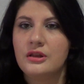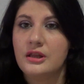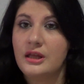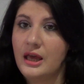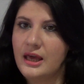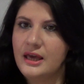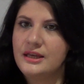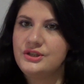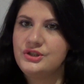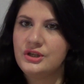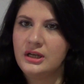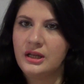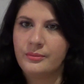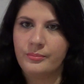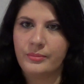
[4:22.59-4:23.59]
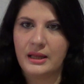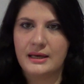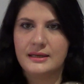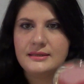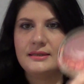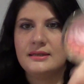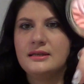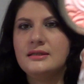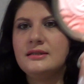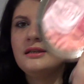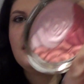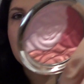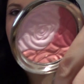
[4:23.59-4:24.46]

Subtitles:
the H&M blushes,